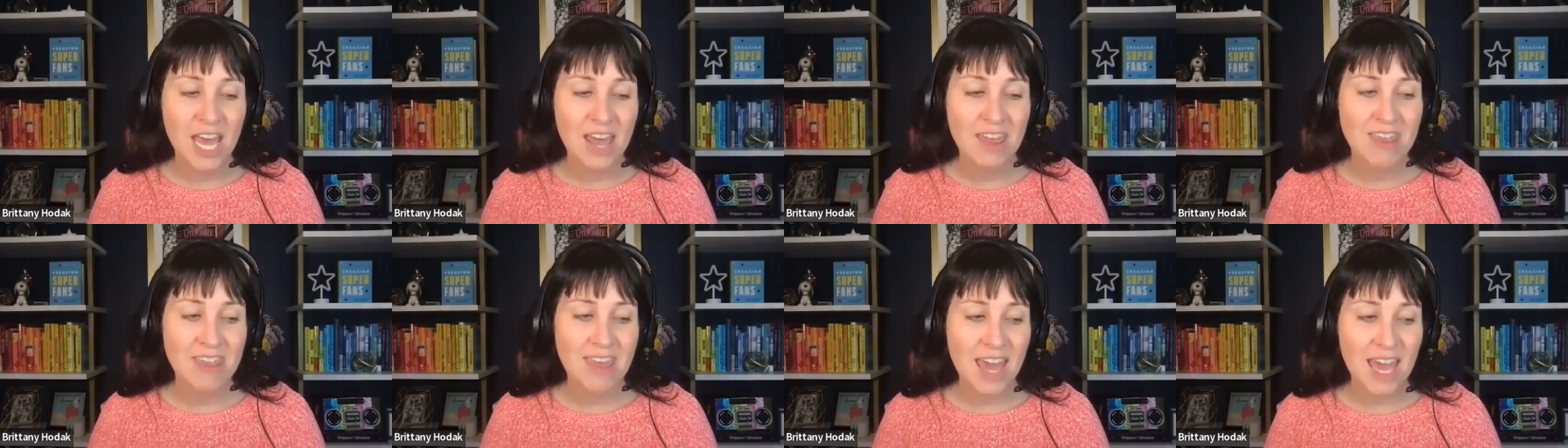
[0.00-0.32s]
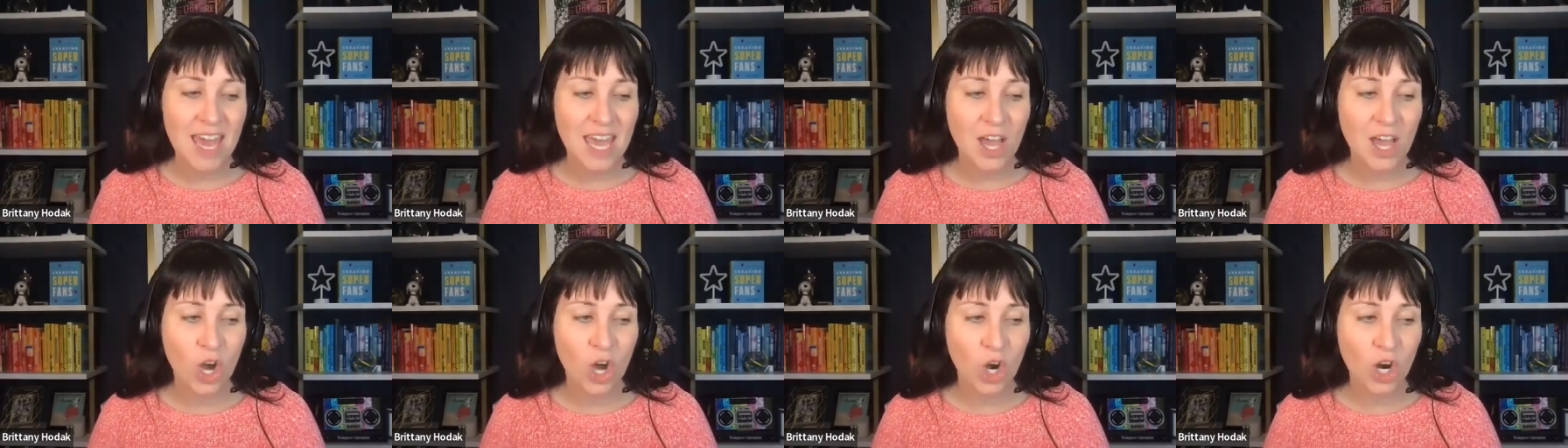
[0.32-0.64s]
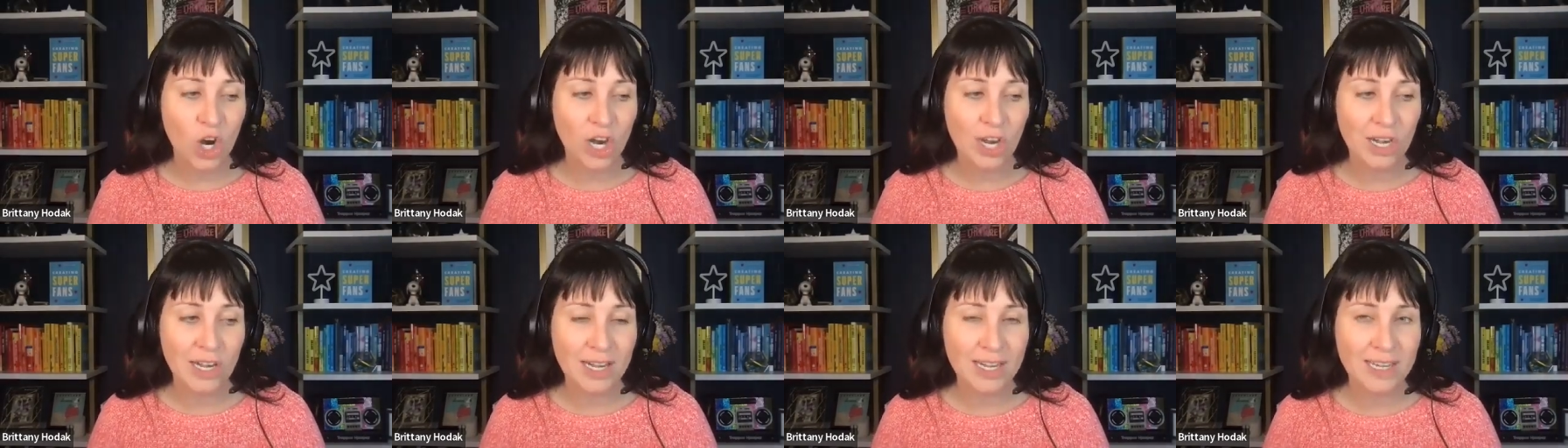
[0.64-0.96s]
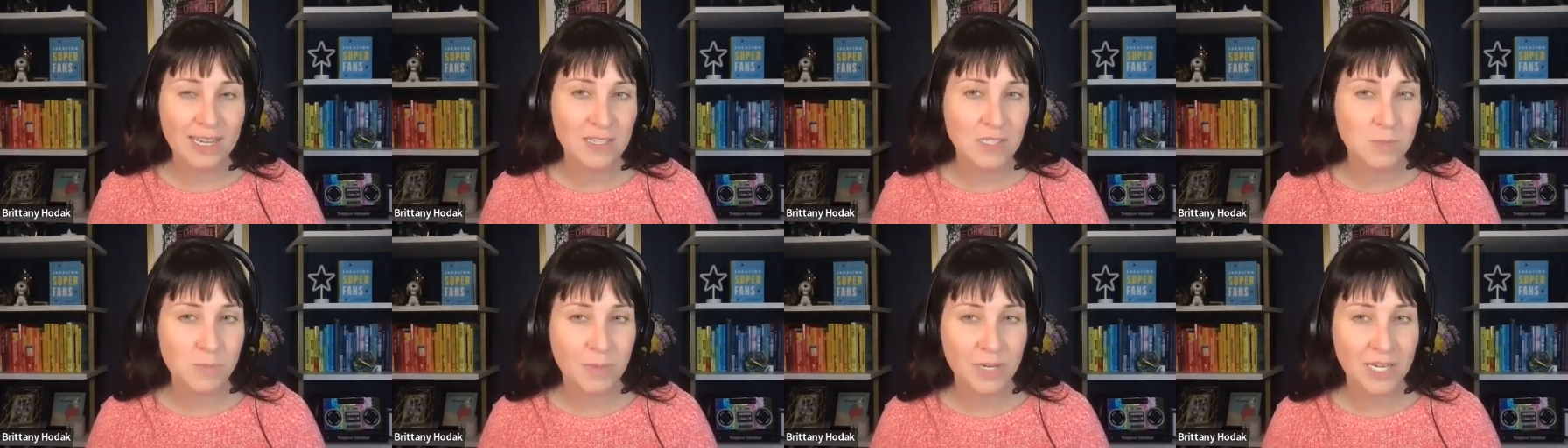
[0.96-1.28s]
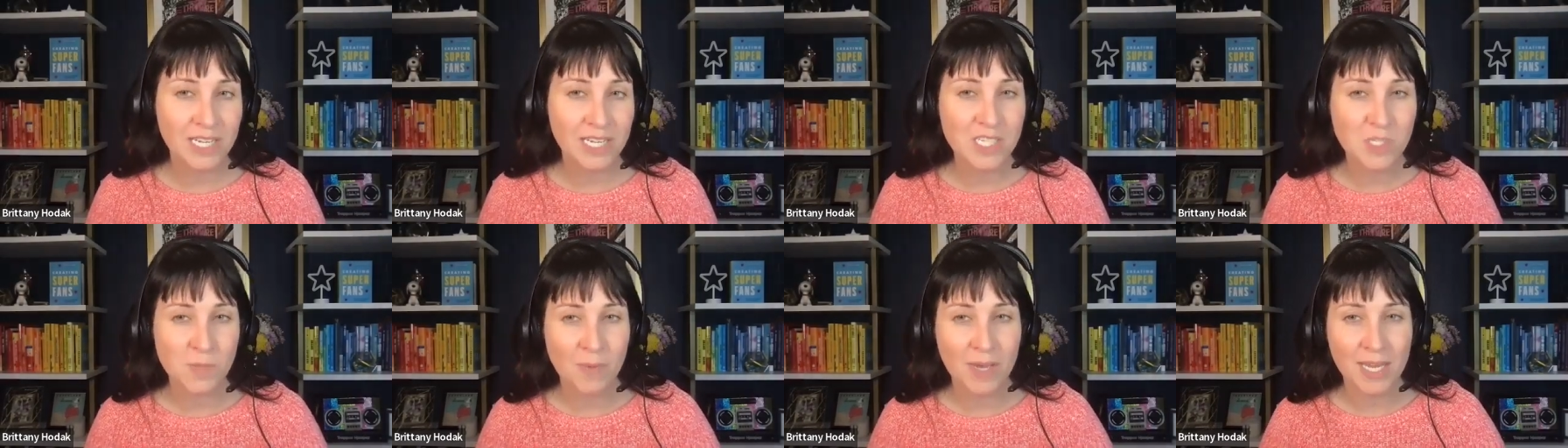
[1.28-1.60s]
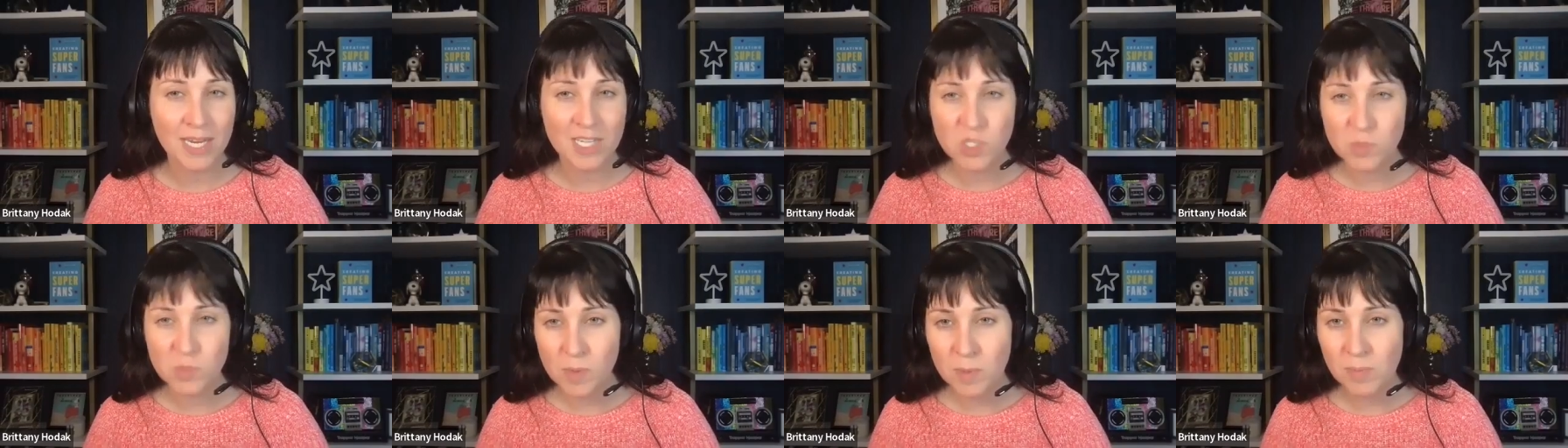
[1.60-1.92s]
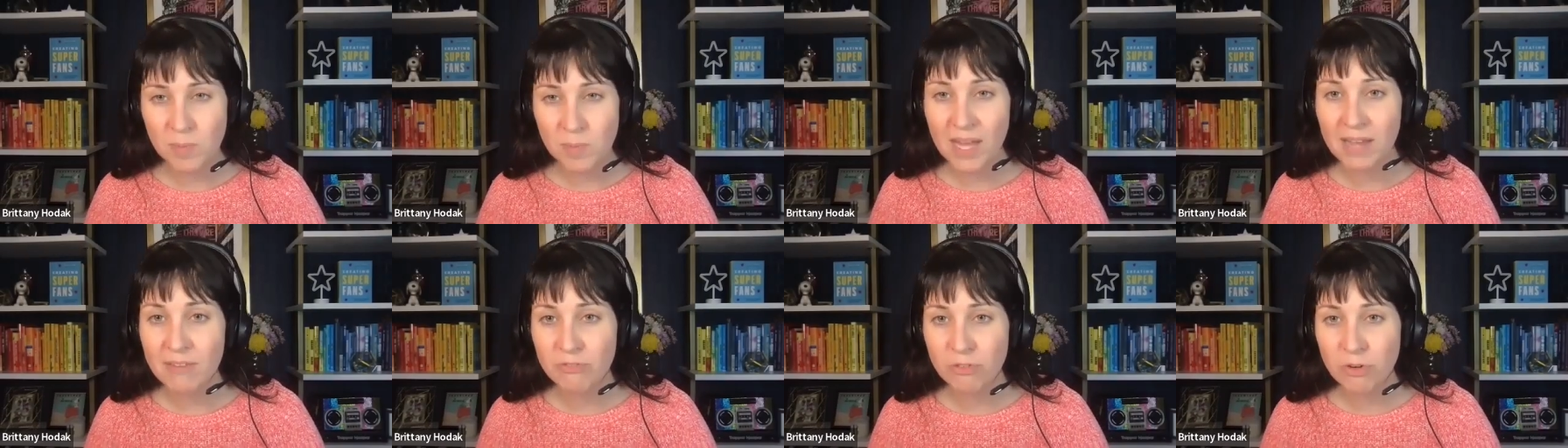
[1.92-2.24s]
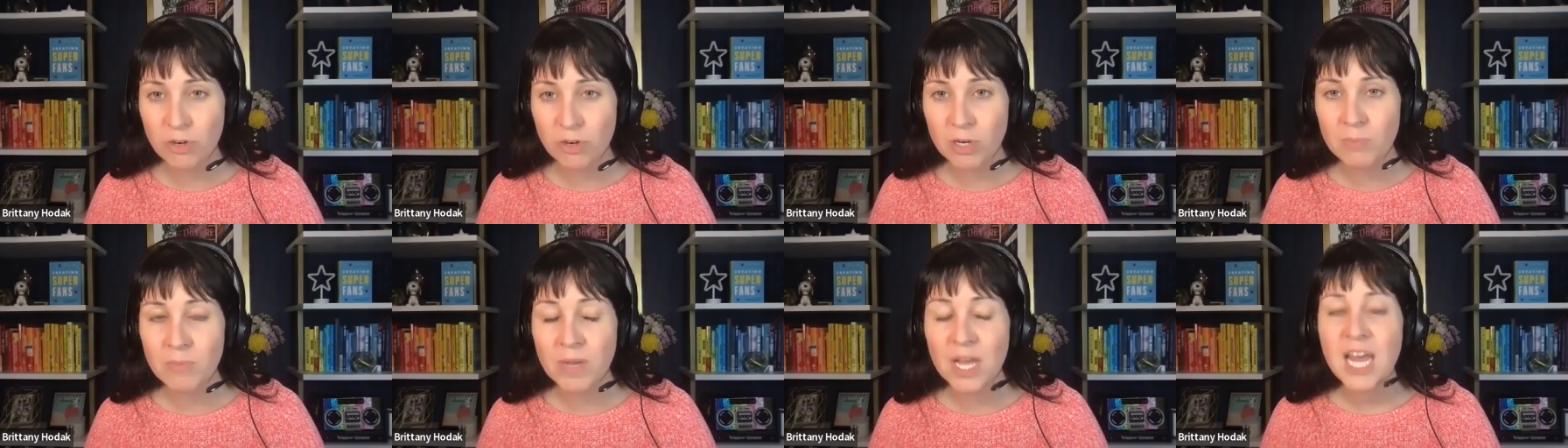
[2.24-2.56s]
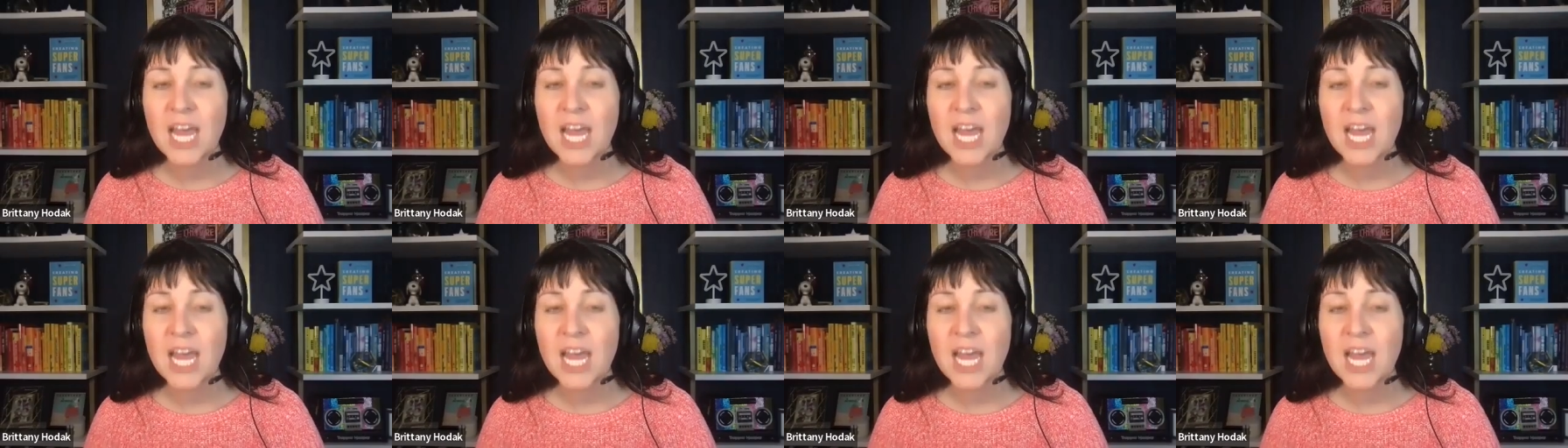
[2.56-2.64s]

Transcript: They are an experience management platform